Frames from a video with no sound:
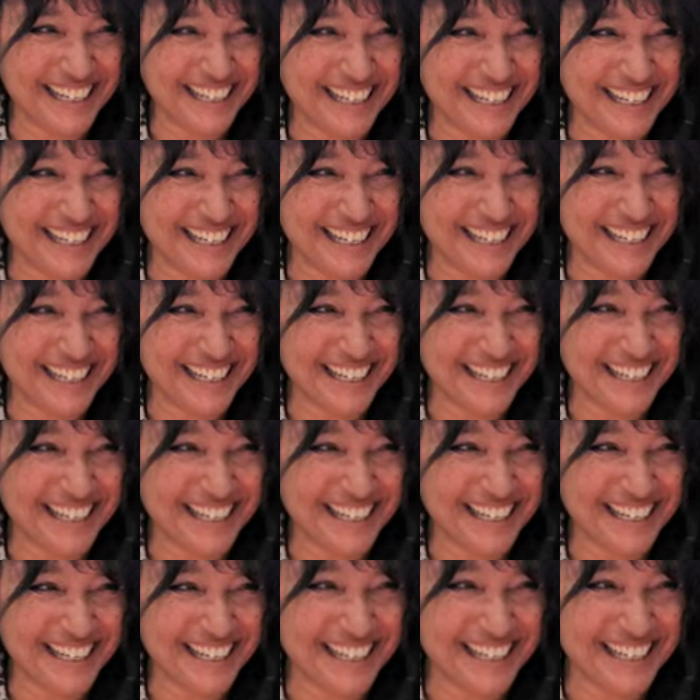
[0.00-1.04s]

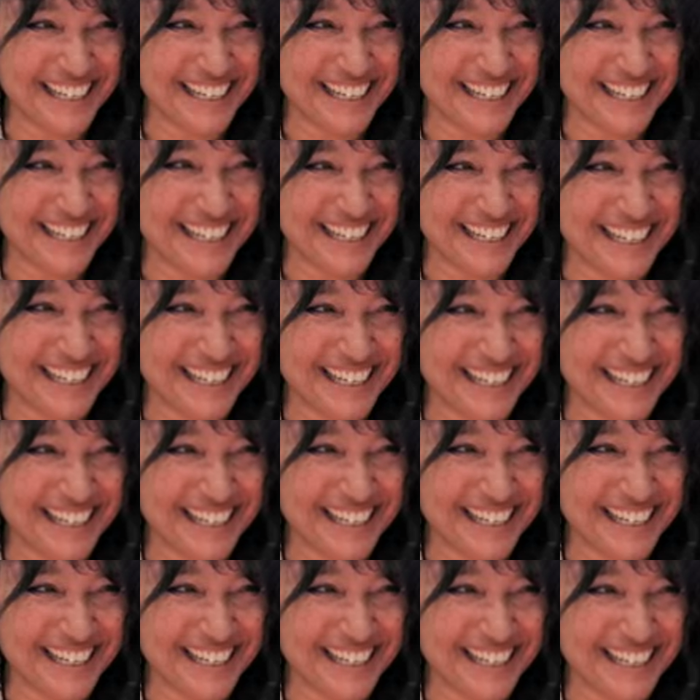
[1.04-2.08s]

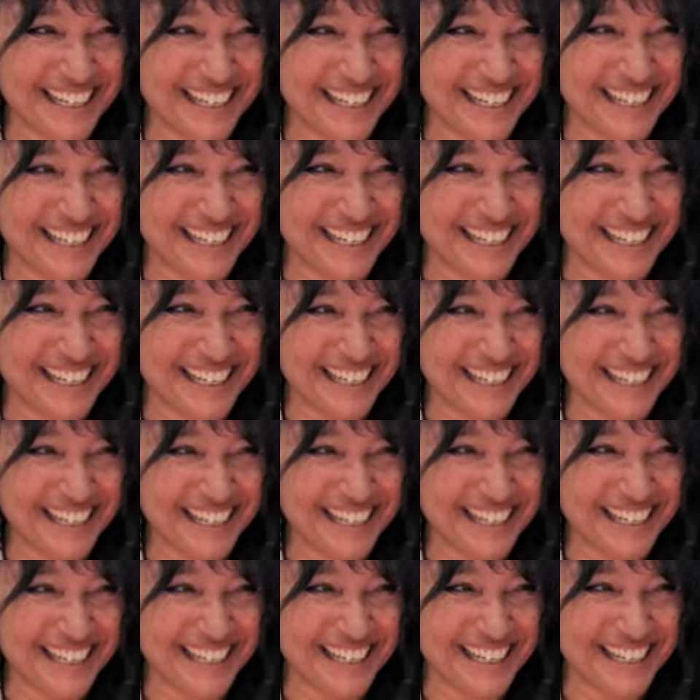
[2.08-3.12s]

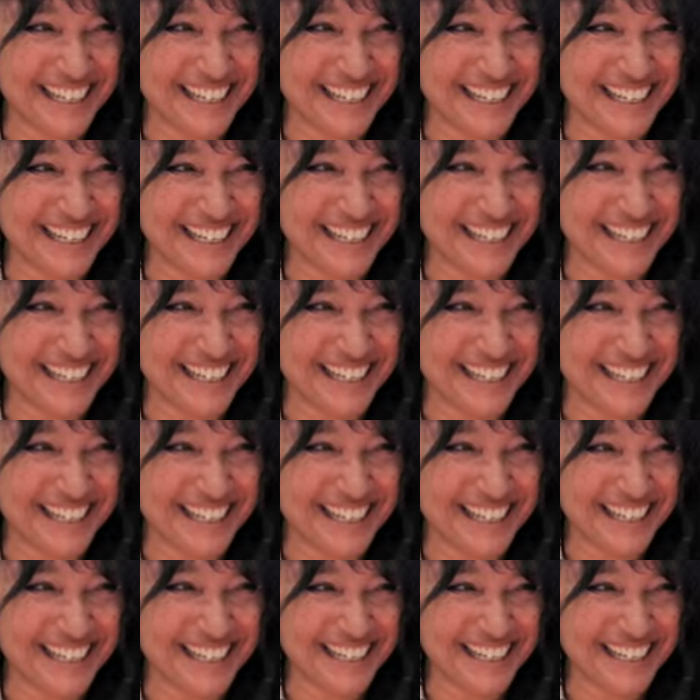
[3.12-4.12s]
Nobody speaks.